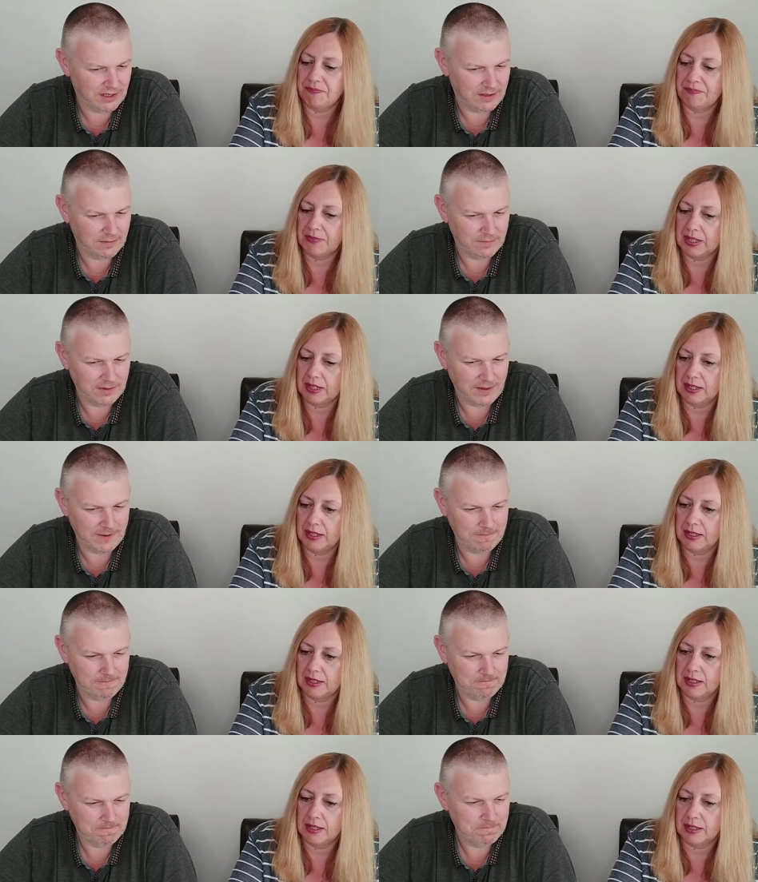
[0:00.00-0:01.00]
Speaker 1: out, yeah.
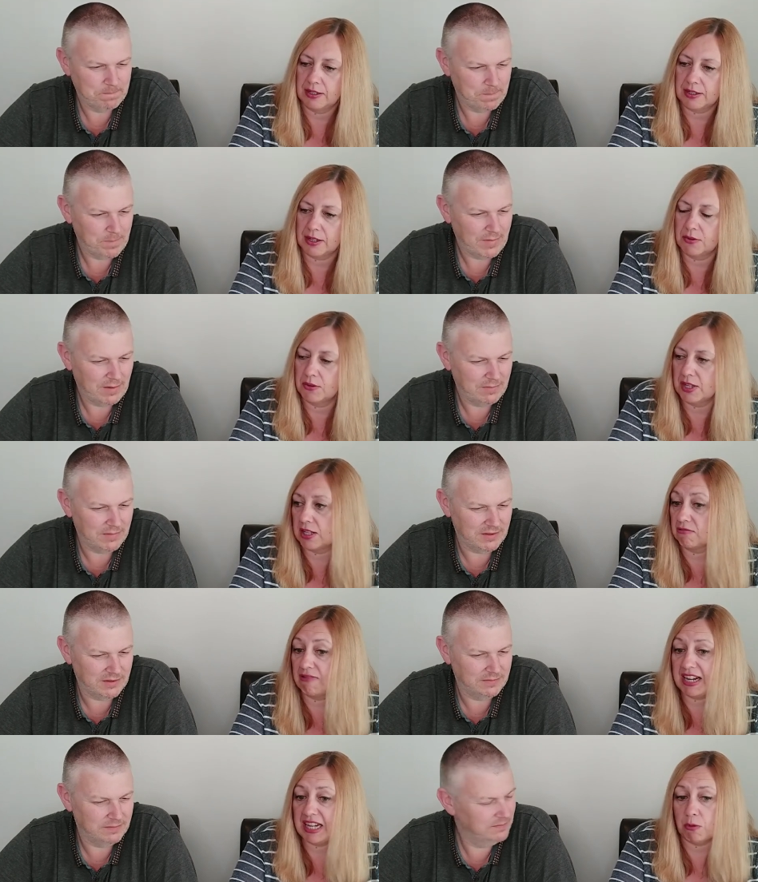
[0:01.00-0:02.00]
So this is
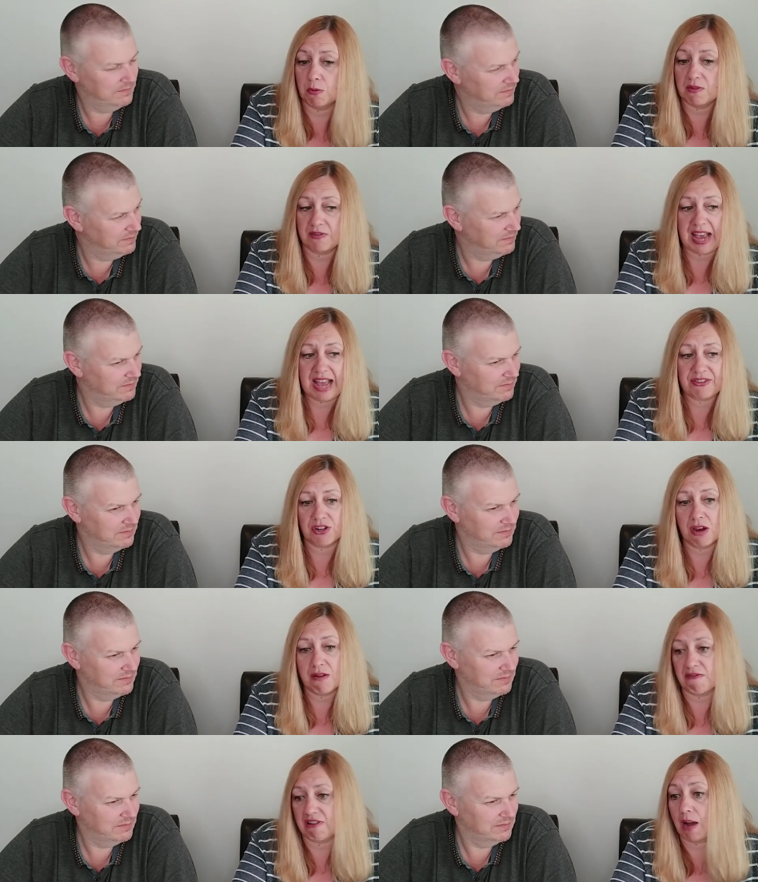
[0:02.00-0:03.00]
really what we've gathered
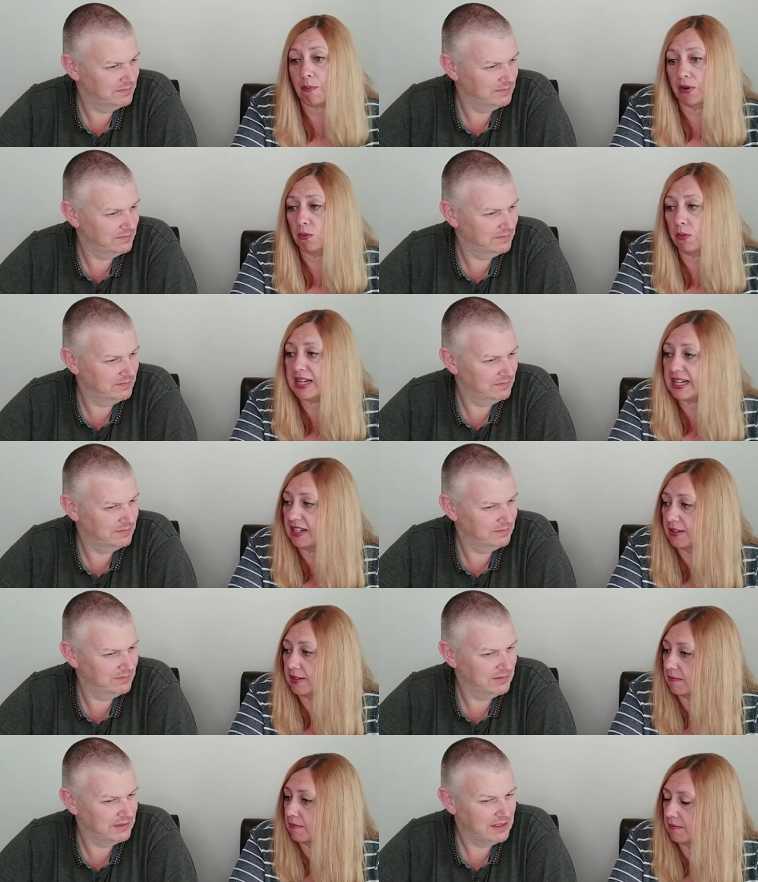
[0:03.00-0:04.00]
over a couple of
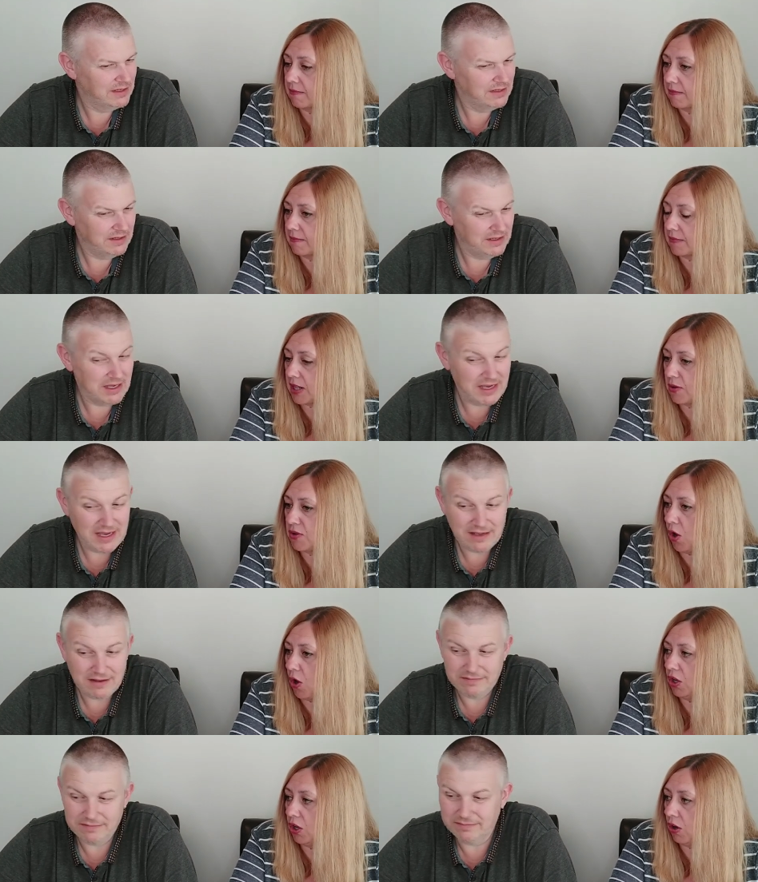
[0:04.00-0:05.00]
weeks. So yeah.
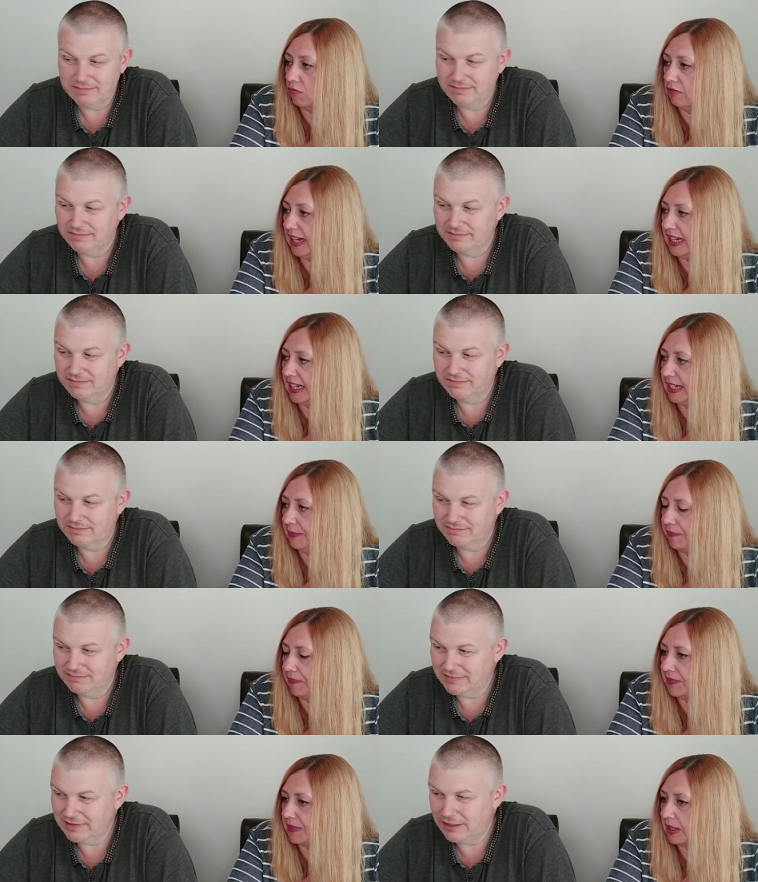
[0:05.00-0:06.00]
not a lot, really.
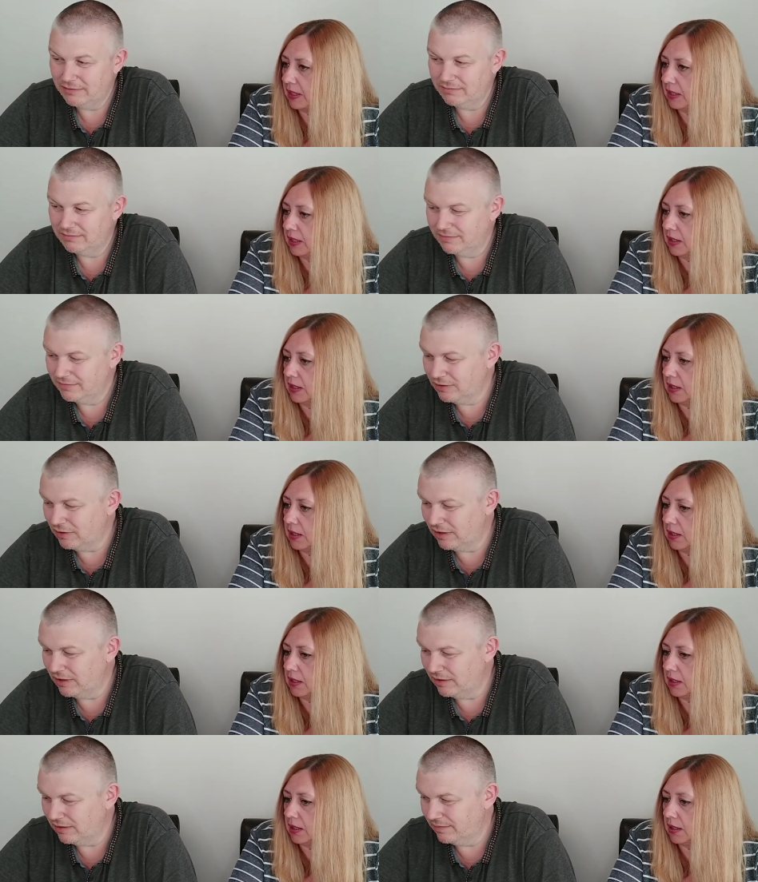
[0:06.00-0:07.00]
Speaker 2: No, not a
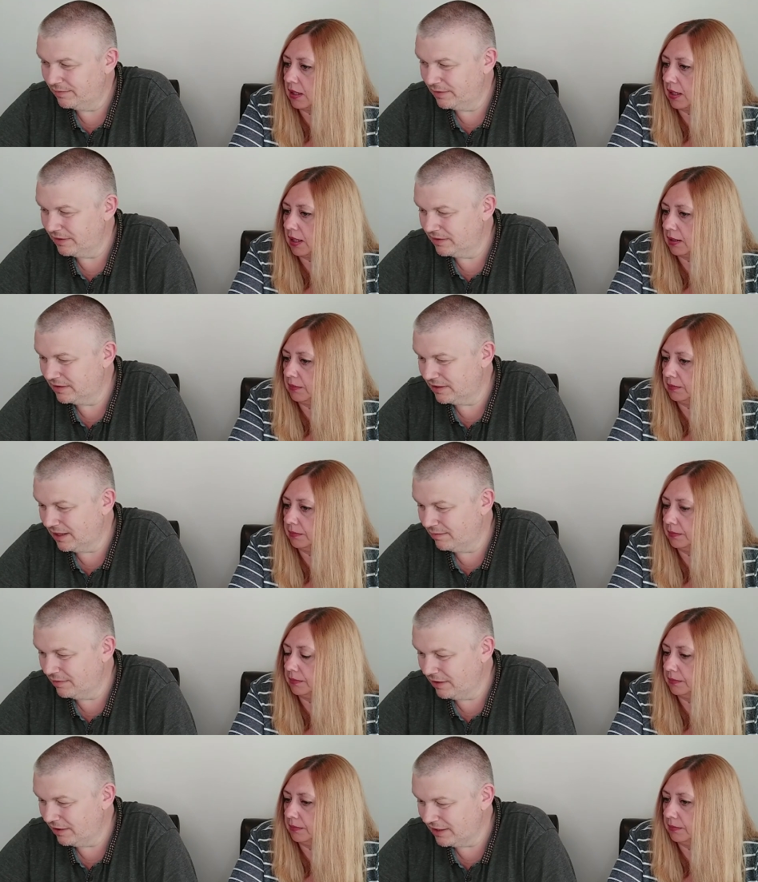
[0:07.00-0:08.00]
lot. But, mm. um,
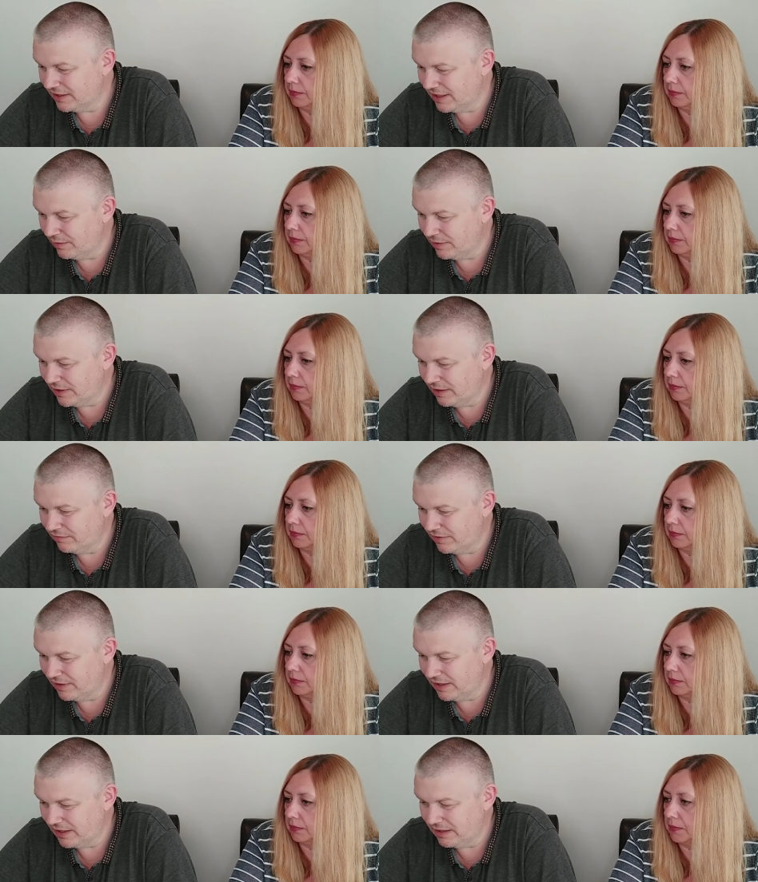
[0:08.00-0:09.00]
but like you said, we don't
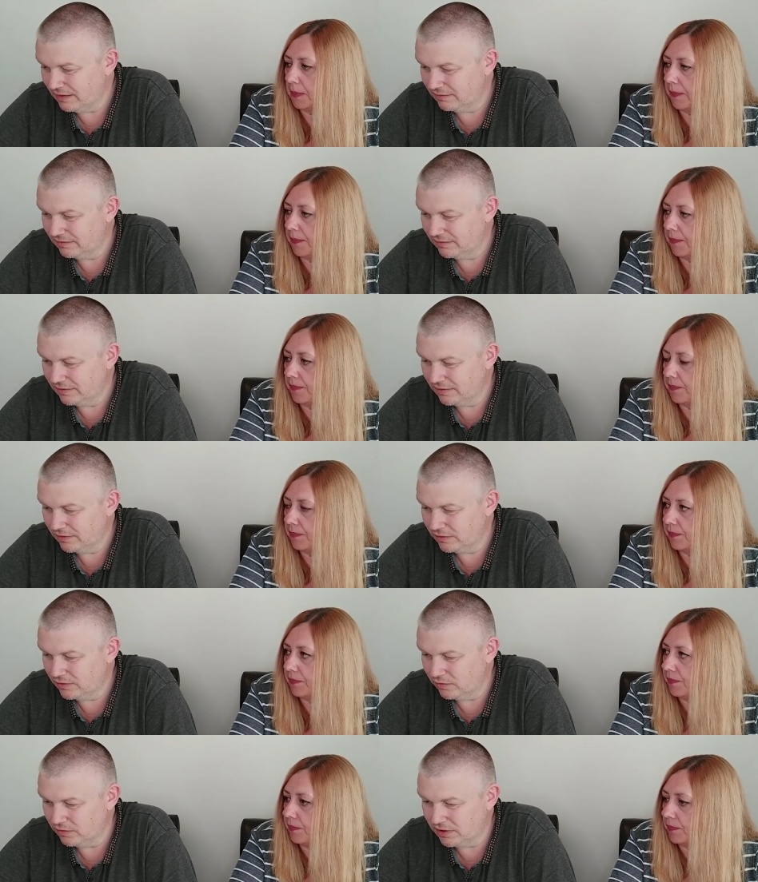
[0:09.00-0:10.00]
really
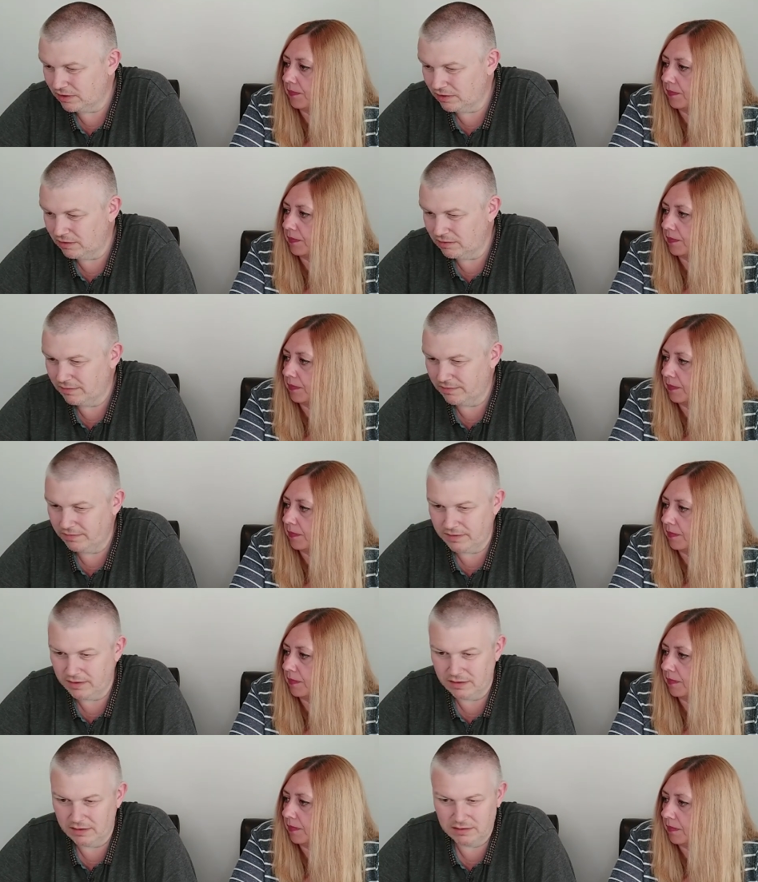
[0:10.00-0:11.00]
source a lot of
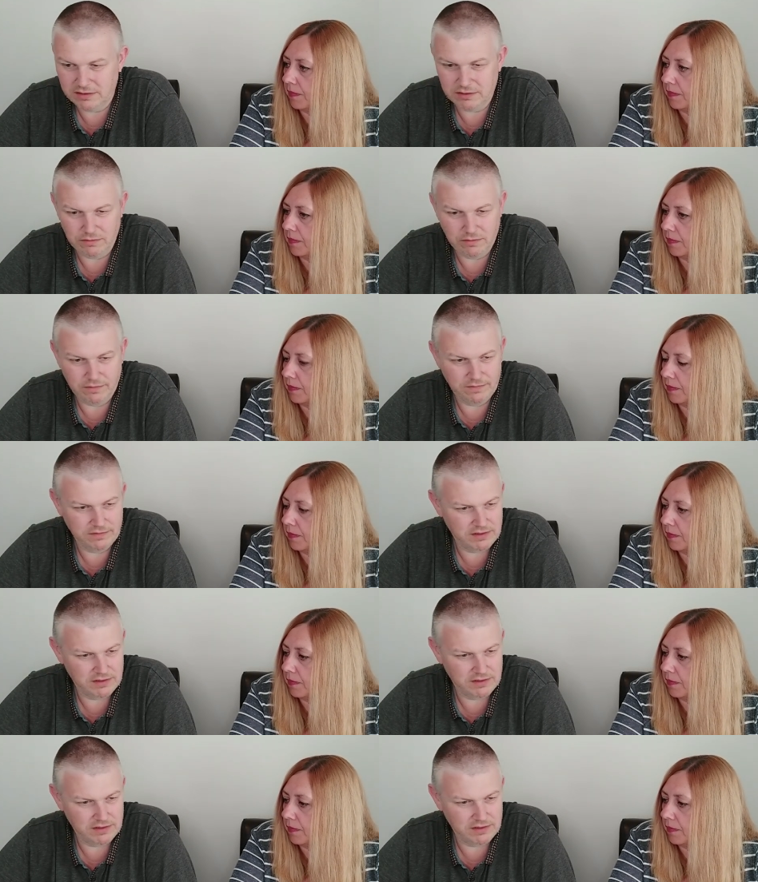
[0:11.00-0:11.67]
the sort of